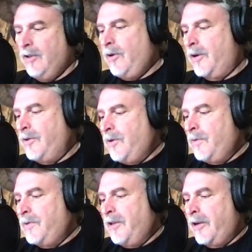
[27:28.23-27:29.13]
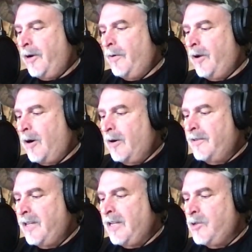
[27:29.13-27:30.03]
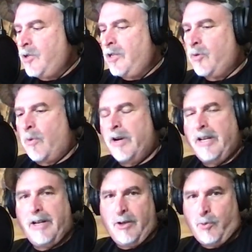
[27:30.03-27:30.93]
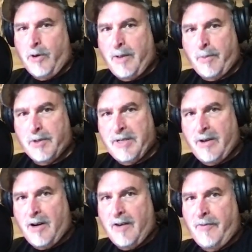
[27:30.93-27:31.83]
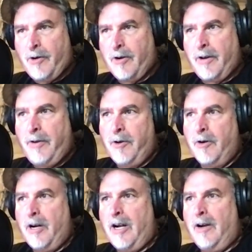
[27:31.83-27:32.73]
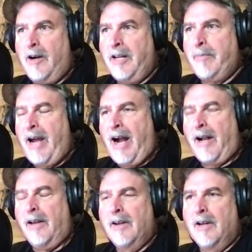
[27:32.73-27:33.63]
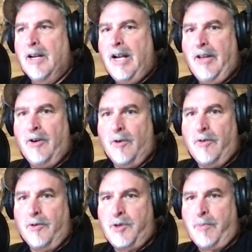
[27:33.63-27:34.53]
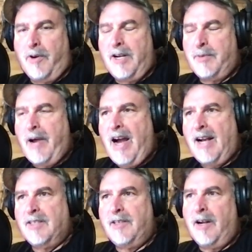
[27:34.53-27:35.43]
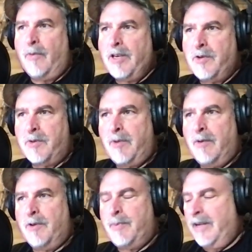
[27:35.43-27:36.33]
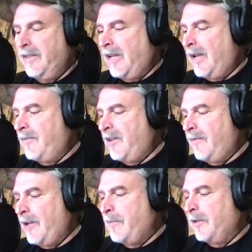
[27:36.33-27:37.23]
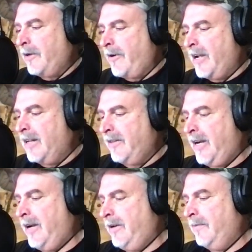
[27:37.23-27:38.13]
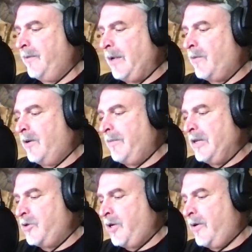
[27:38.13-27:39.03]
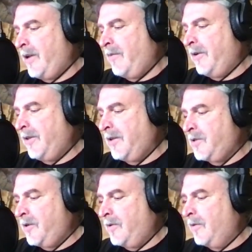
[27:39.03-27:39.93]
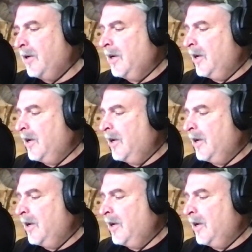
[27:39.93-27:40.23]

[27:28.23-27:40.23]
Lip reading: you can use the code RTG20 and get 20% off your hunting pack. And they're super nice packs. We use them on Respect the Game TV, but Larry got that, and he wanted me to share that with you. So